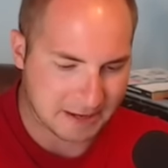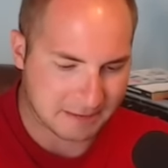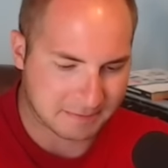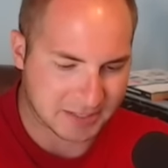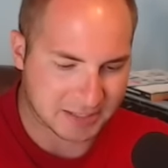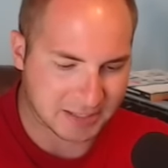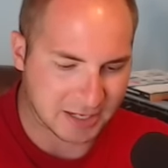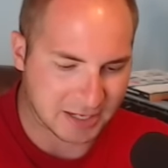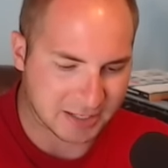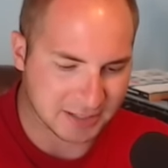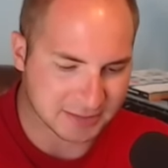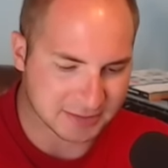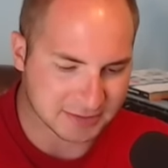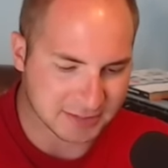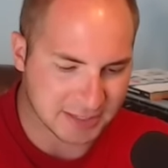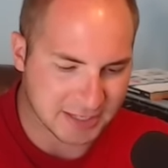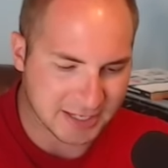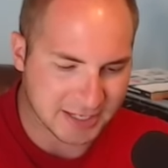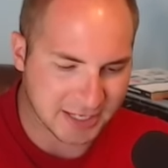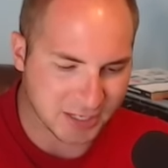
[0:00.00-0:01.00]

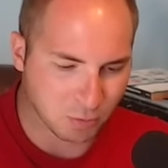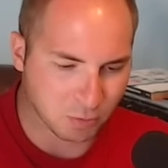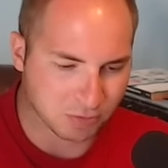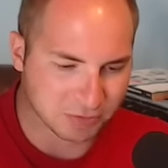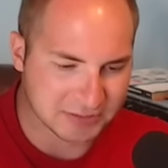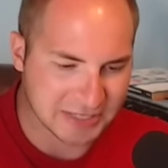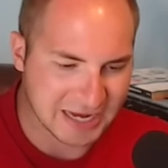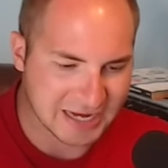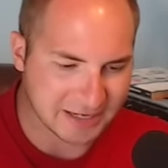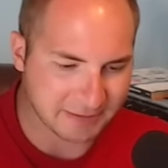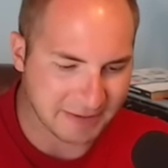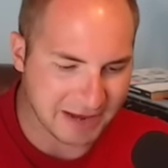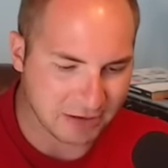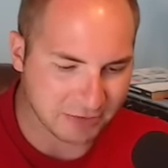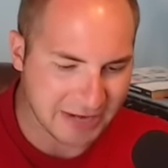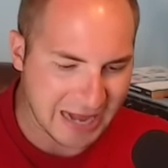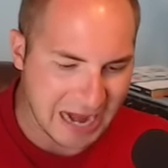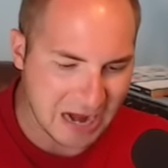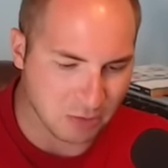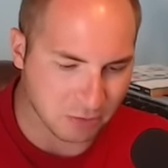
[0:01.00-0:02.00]
because it will take about
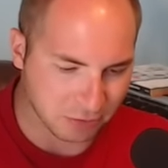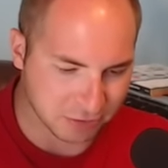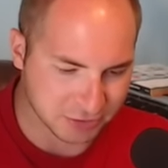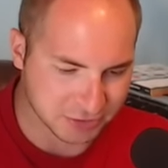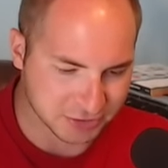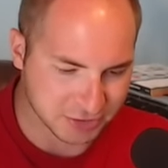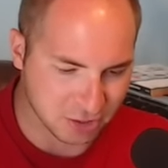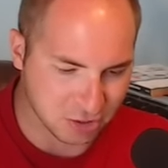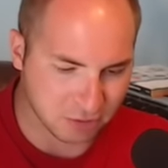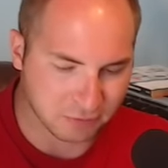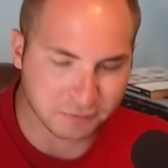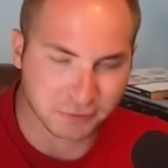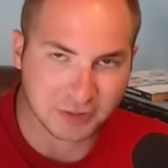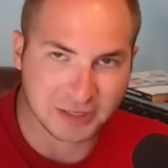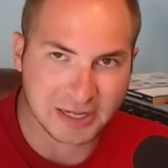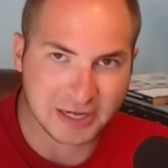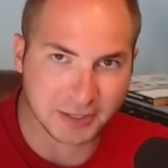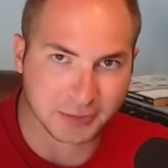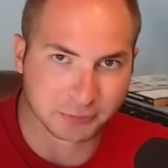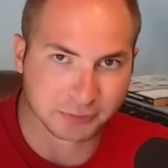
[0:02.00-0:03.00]
an hour or so for
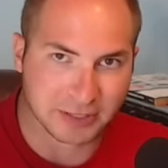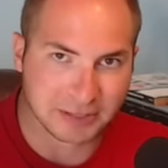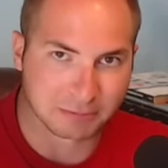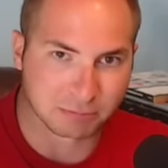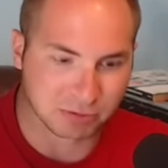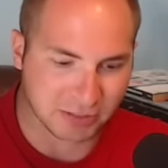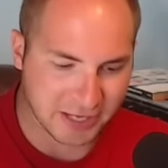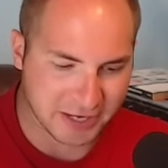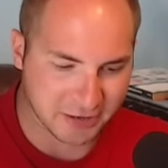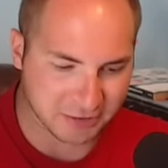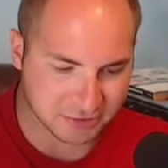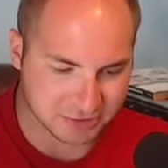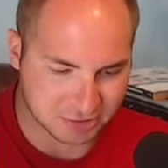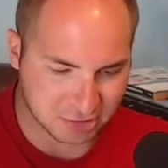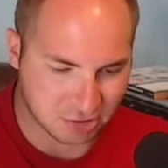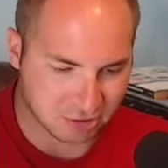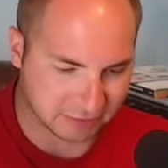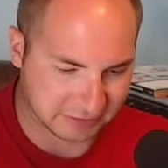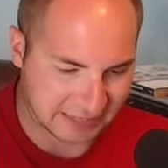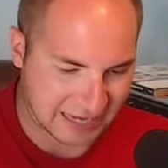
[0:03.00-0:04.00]
King of the Ring players to
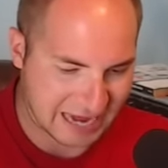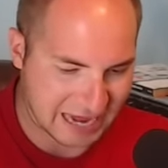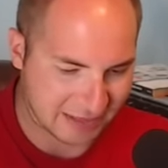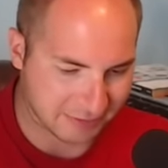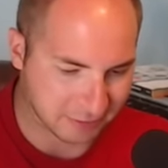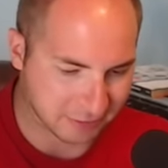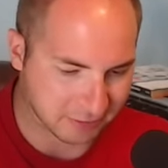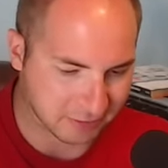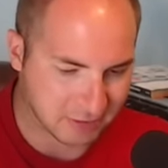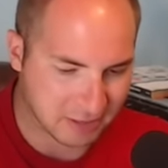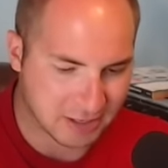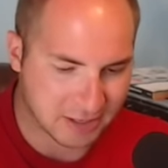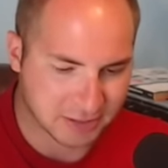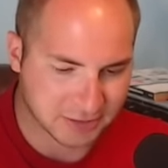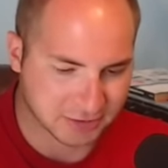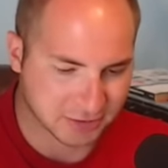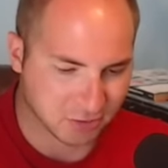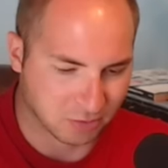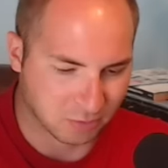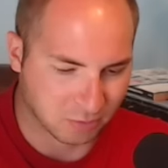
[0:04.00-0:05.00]
all gather,
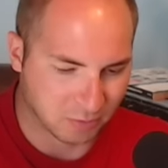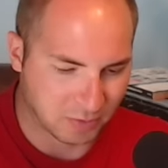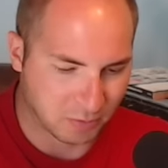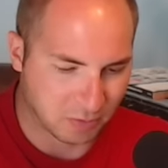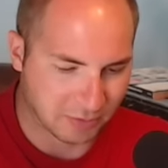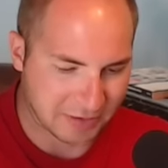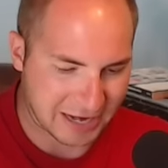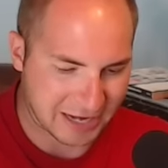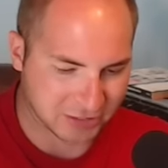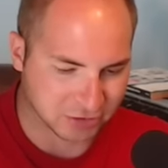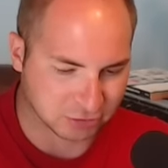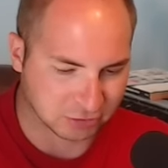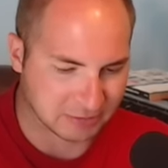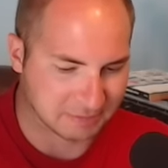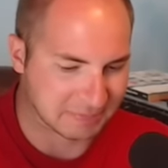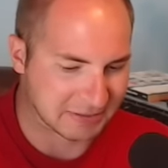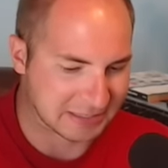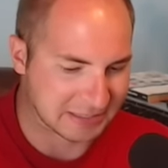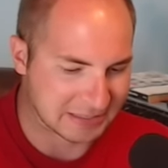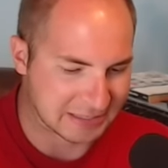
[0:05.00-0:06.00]
so we won't actually
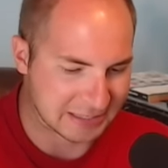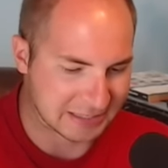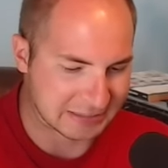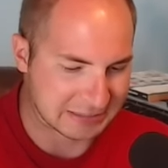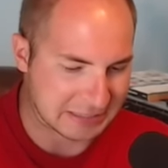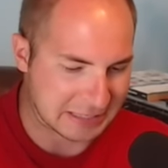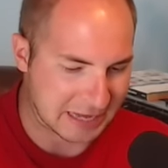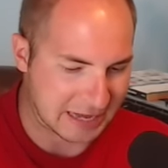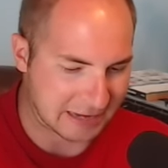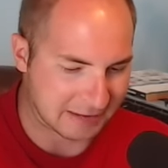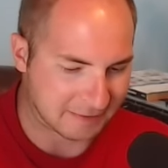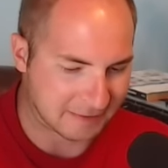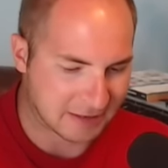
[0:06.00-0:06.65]
begin yet.